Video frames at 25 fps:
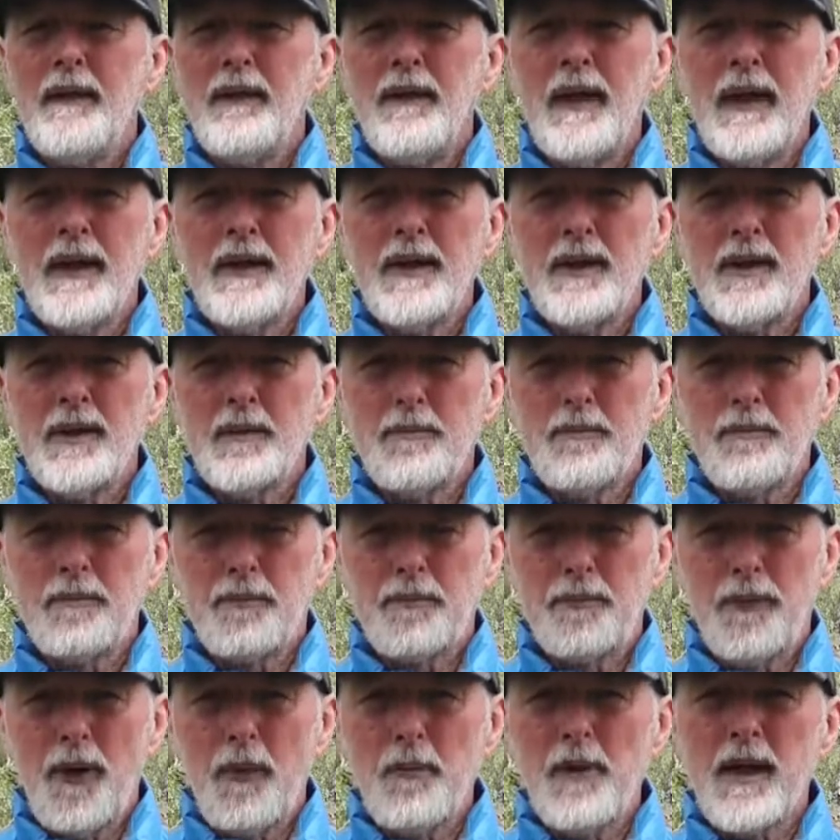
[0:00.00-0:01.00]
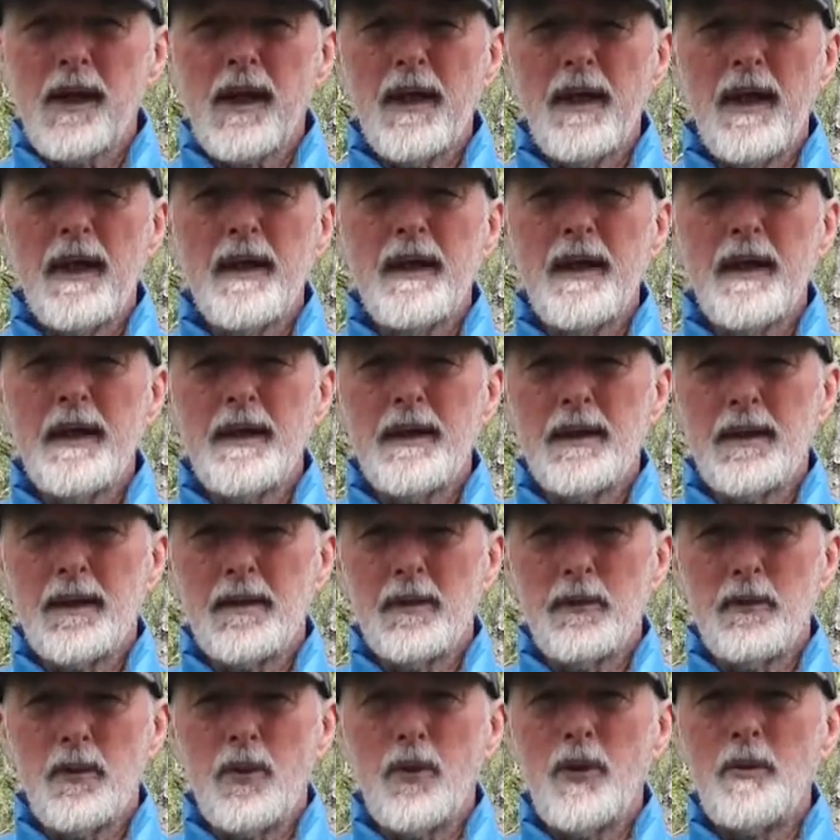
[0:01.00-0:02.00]
then you're probably going to need
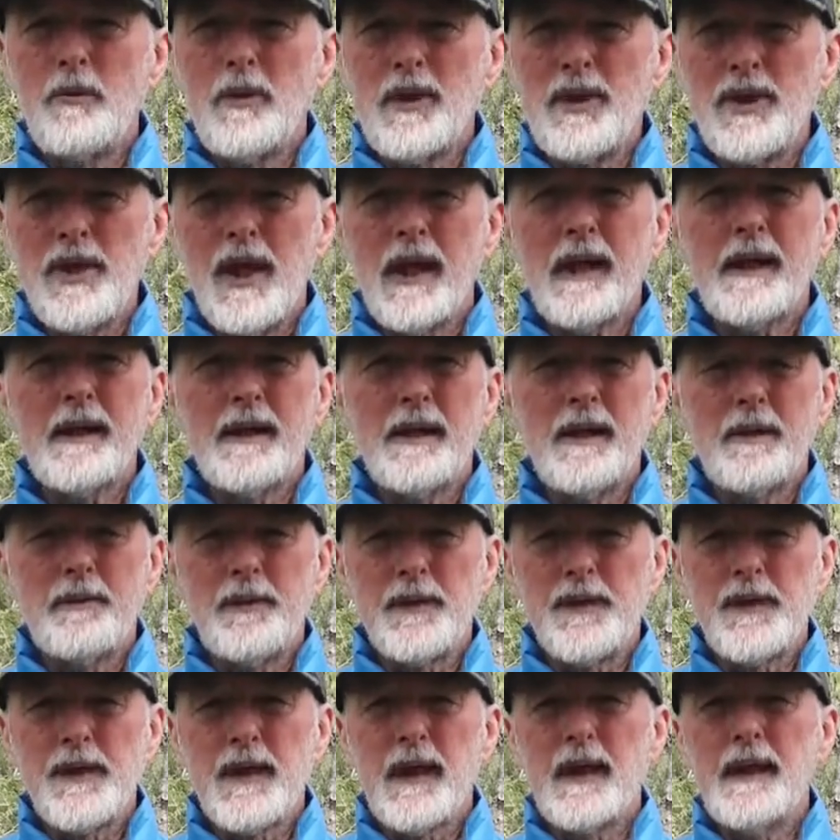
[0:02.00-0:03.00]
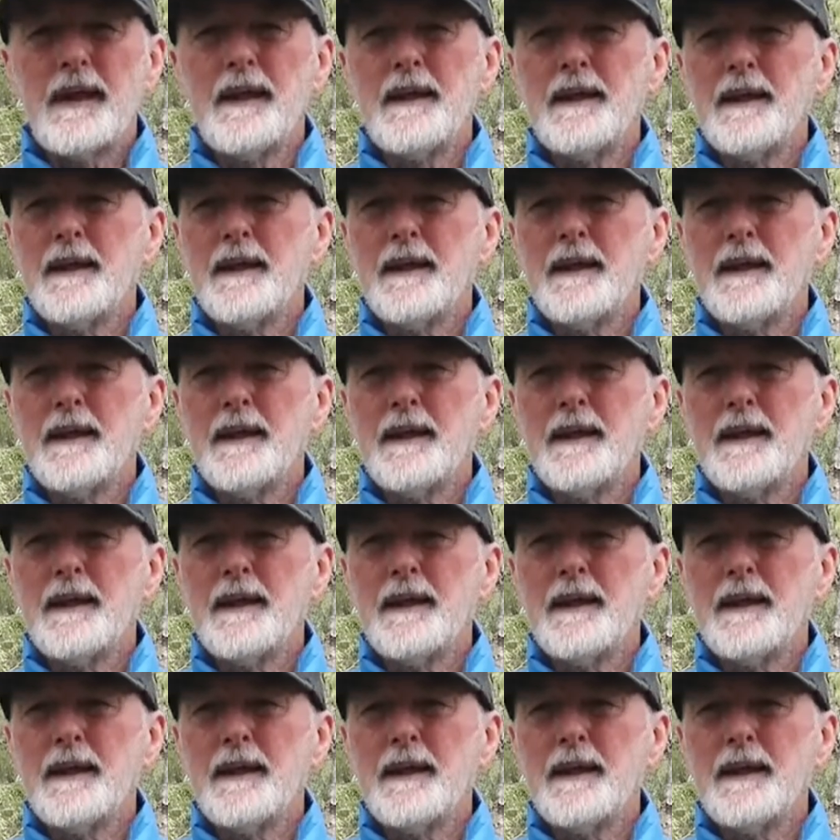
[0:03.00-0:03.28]
a warmer jacket, I would say.